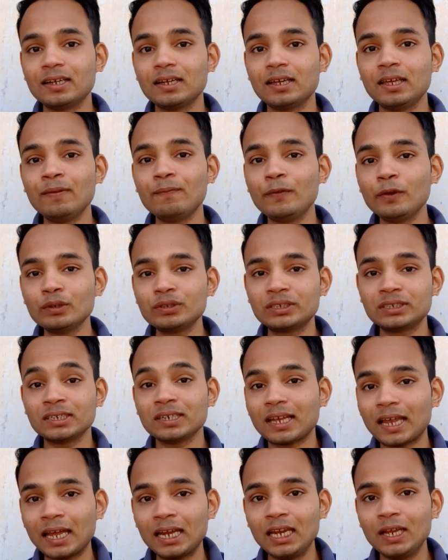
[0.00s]
if you
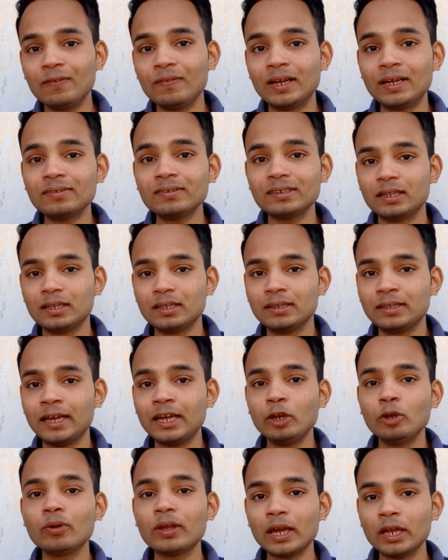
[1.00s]
stuck anywhere then
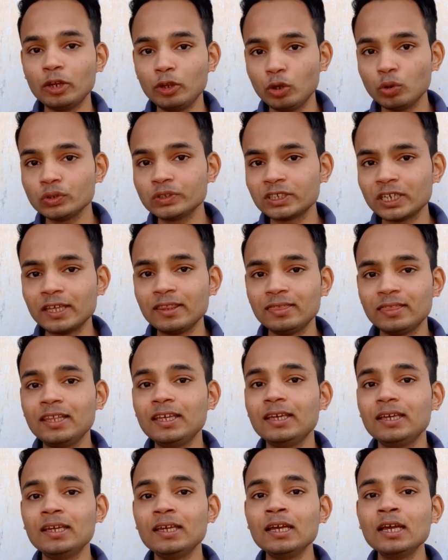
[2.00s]
you can use
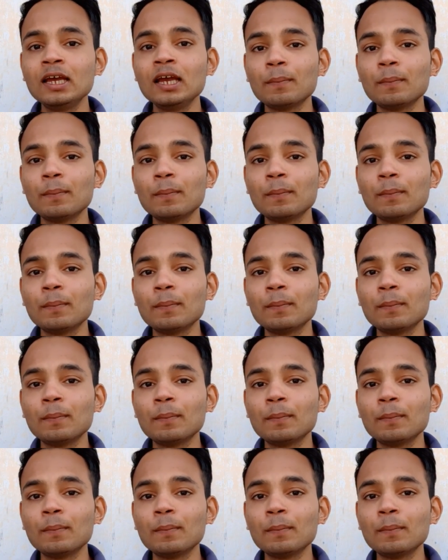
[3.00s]
Hindi,